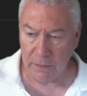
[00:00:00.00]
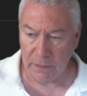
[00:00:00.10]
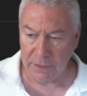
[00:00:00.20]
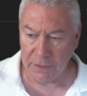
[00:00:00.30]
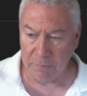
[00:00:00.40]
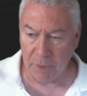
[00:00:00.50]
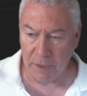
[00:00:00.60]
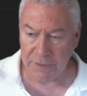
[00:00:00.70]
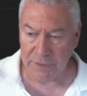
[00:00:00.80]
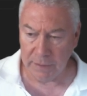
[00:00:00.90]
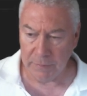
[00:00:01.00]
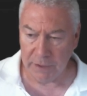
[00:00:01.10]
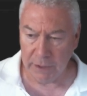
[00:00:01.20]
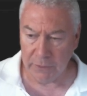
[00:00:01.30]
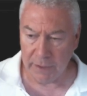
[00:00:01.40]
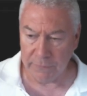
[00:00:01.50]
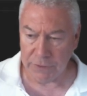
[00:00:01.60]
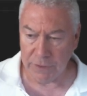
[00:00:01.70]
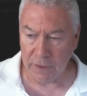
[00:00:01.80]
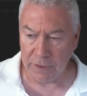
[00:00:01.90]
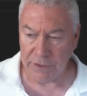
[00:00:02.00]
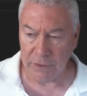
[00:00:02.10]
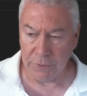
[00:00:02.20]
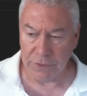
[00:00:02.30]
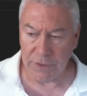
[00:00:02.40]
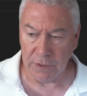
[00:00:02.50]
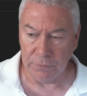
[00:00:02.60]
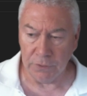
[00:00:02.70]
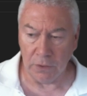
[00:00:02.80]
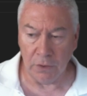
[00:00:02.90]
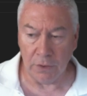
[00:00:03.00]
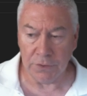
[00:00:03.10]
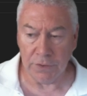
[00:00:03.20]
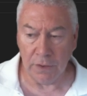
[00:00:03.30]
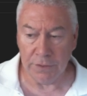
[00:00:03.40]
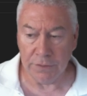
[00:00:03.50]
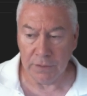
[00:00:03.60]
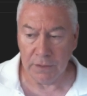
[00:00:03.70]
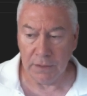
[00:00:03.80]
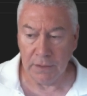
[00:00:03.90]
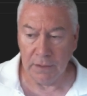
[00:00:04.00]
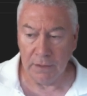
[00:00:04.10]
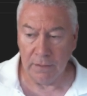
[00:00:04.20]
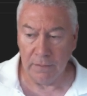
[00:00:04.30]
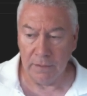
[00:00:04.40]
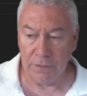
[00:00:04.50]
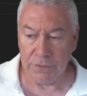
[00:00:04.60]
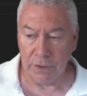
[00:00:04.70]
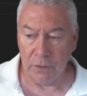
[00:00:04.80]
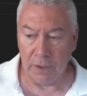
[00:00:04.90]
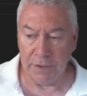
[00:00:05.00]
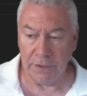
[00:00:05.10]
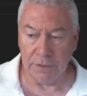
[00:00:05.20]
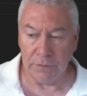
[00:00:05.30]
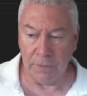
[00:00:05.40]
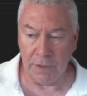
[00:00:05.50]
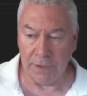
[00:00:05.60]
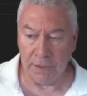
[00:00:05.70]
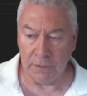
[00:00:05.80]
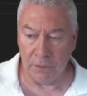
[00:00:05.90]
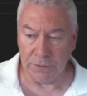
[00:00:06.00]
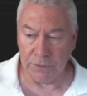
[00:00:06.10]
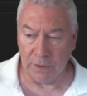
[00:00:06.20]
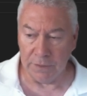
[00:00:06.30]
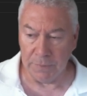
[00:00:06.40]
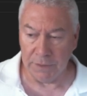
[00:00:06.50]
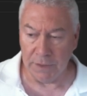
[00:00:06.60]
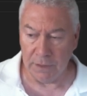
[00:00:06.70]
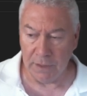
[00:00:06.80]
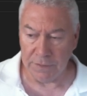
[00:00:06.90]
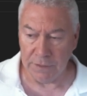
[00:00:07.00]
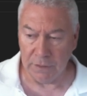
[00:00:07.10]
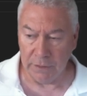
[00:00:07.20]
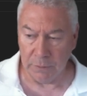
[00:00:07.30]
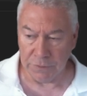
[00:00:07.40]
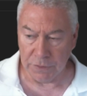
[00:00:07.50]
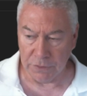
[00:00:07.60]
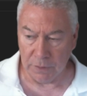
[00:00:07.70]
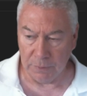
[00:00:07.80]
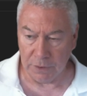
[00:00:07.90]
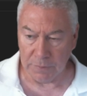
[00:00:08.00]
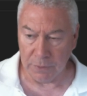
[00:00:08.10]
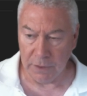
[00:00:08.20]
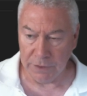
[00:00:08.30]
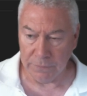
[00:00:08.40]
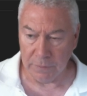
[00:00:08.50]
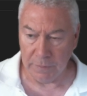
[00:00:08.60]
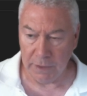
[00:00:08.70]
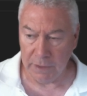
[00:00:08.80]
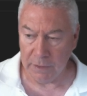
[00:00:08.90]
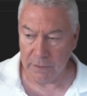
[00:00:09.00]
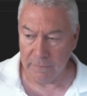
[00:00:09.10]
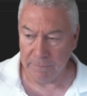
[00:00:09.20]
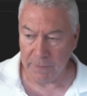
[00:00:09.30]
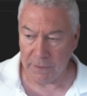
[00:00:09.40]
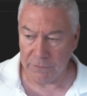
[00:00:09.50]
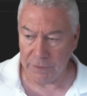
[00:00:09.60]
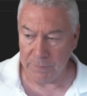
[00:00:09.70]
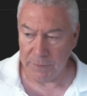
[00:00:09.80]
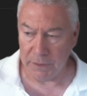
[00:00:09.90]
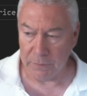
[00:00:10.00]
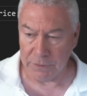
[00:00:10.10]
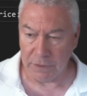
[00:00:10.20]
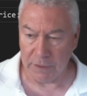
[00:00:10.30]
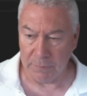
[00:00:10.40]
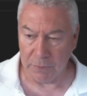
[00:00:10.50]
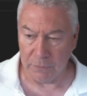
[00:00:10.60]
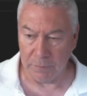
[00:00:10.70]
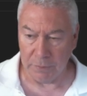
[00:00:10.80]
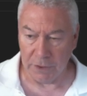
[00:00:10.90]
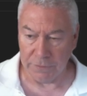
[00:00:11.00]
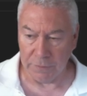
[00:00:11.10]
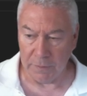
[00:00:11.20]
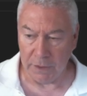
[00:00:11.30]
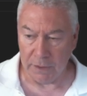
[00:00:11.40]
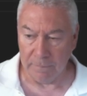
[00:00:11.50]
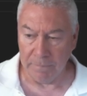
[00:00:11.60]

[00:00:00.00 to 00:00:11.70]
in the buy statement here I have size equals self.lot size. So I need to define that lot size, but then SL equals the stop loss price from here, and TP equals the take profit price from here.